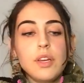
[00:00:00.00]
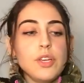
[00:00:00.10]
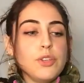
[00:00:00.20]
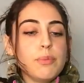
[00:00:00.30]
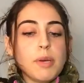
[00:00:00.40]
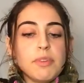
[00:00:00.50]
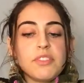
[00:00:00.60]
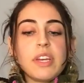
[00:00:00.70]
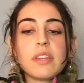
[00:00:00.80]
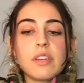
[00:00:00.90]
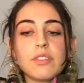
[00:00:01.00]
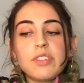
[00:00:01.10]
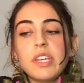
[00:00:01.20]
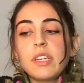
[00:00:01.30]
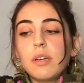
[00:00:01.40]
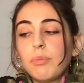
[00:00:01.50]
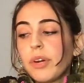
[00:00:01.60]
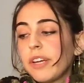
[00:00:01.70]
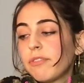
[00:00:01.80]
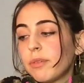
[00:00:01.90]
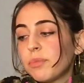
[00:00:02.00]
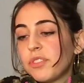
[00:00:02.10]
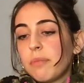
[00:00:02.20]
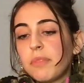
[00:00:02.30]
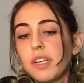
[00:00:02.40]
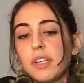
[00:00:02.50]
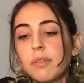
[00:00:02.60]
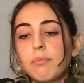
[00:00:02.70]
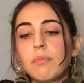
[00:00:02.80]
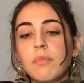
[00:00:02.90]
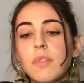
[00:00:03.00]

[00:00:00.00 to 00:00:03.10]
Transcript: You may be saying that you're taking a break from something